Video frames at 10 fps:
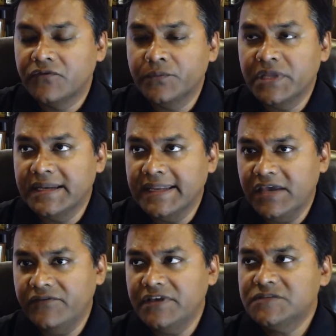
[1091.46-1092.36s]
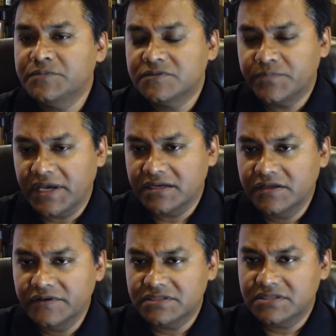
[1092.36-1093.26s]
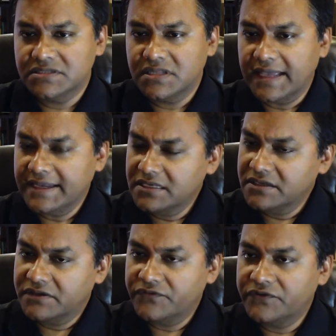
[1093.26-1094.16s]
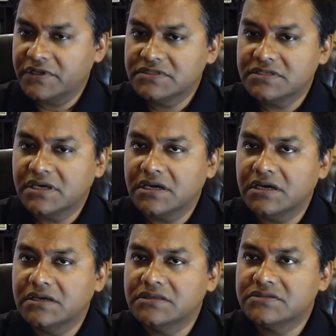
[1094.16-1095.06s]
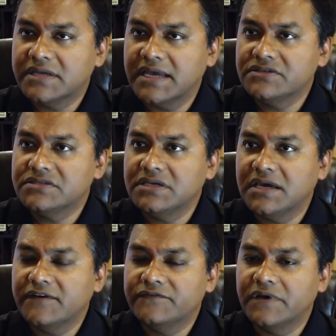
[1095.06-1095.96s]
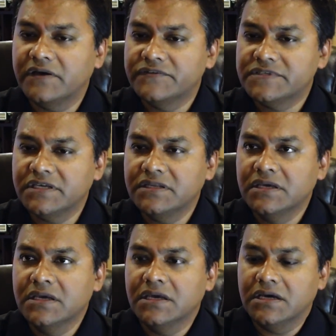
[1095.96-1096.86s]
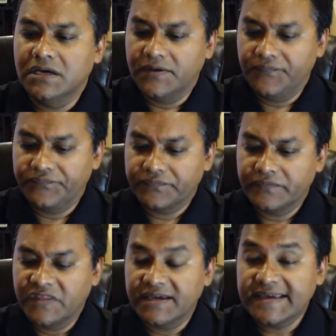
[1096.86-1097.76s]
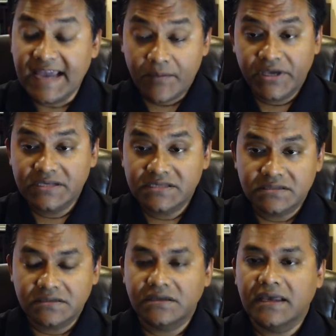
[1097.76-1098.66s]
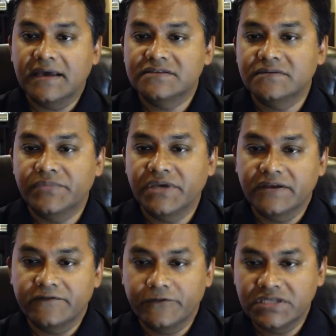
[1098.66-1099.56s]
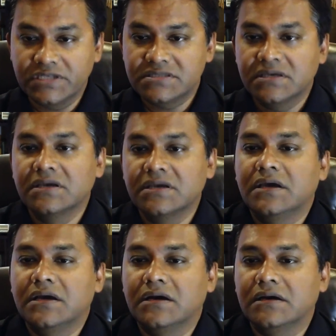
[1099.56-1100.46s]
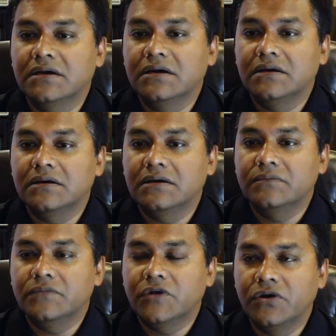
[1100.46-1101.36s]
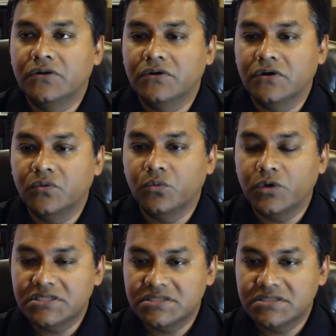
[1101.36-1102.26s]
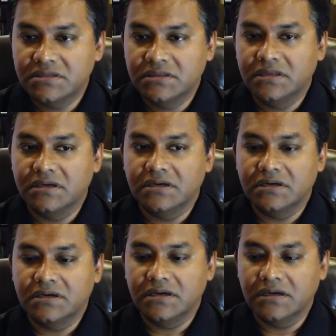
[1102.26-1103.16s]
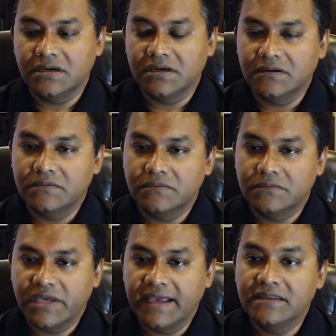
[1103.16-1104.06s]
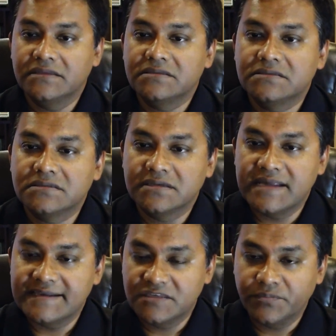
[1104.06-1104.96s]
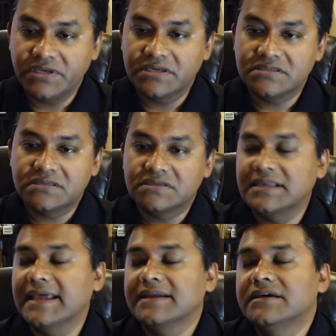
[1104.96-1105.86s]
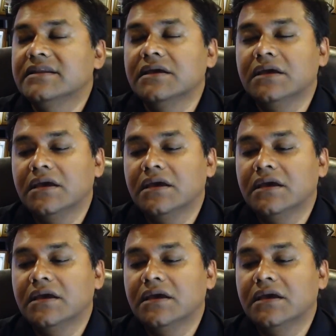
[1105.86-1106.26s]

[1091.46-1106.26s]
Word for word: From the Navy's perspective, it's a slightly different uh, strategy I've, I've seen. Um, the capex has a big influence uh, on on what the uh, end so recipe is selected